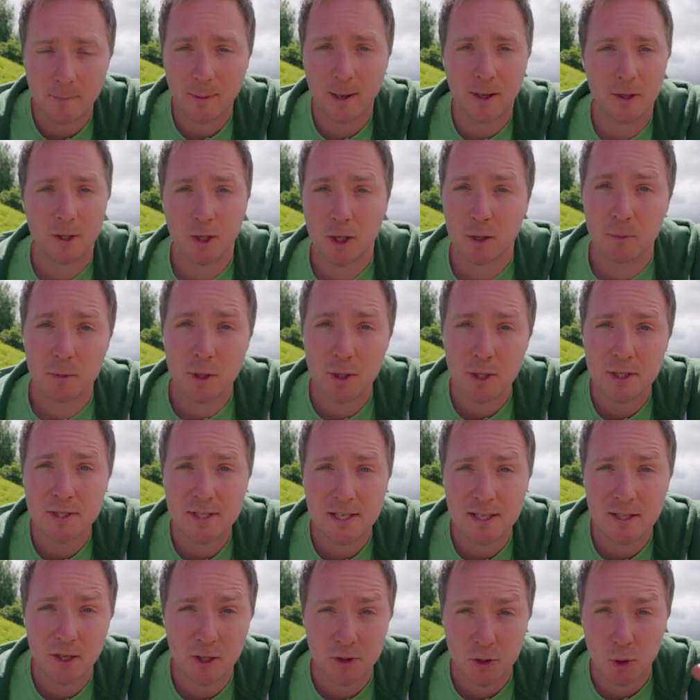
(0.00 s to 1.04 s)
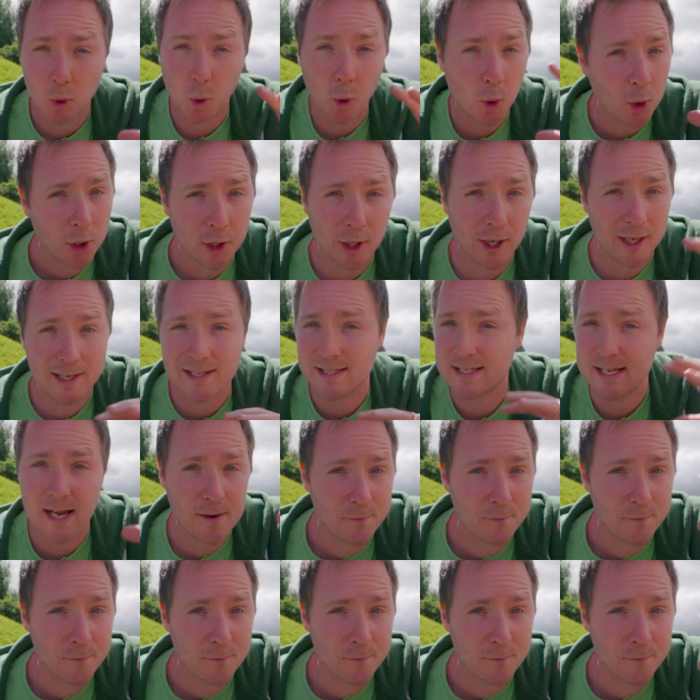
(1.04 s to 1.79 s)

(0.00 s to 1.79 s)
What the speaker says: about the community that has organized